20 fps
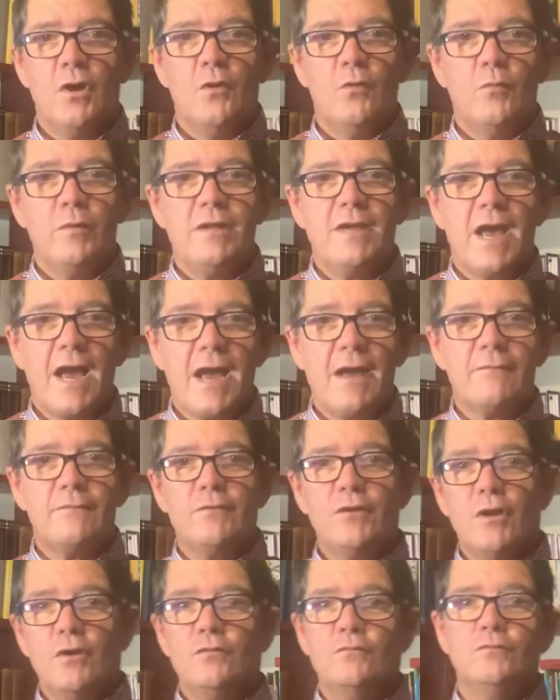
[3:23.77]
We have
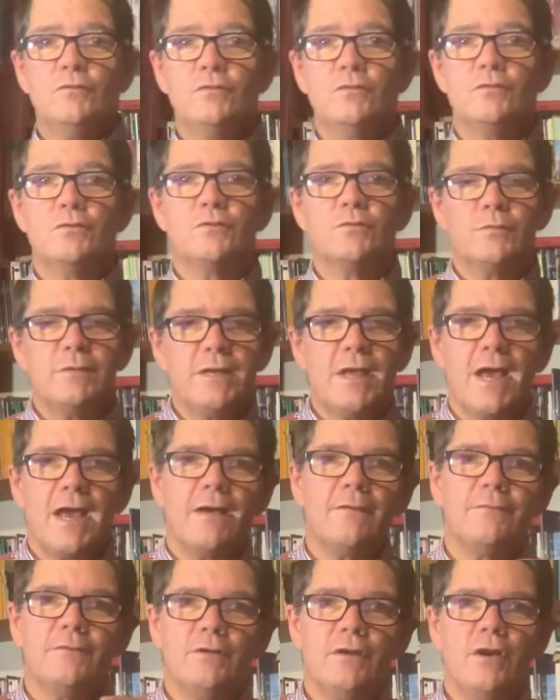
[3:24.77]
no rules, we
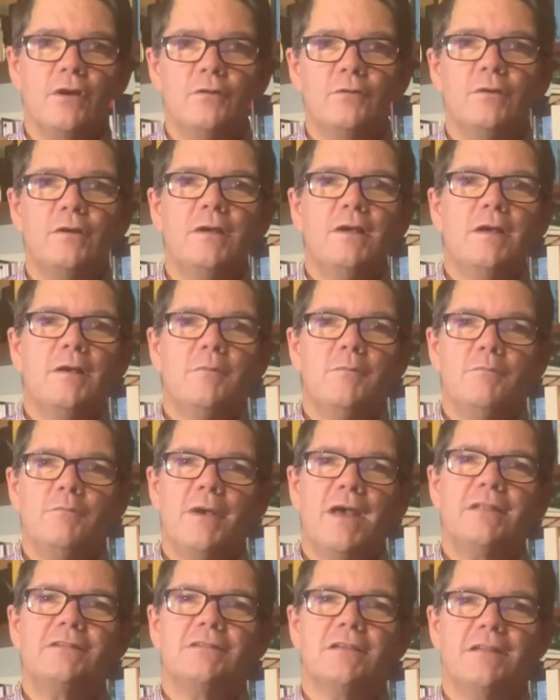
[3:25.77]
have no
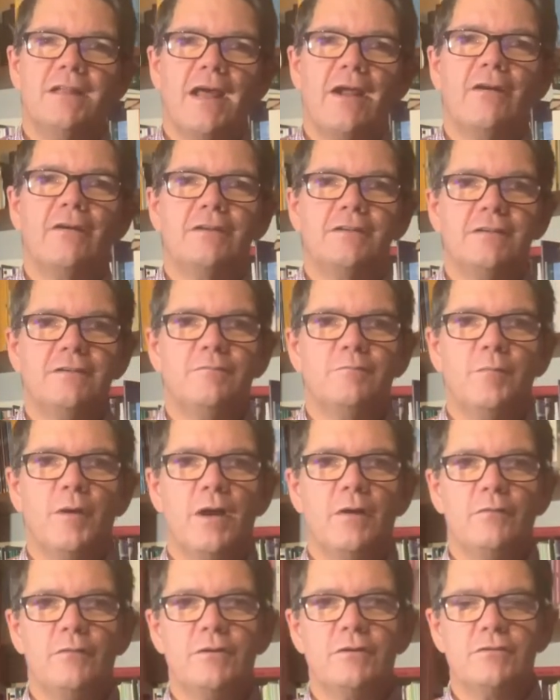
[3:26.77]
meta narrative by
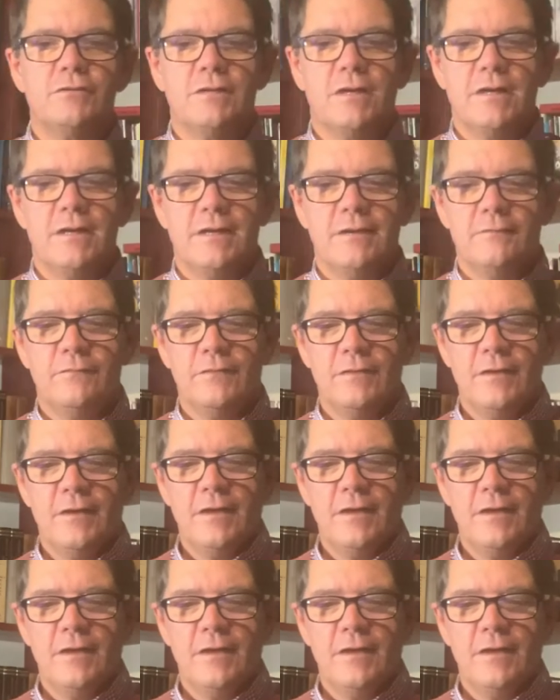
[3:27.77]
which to live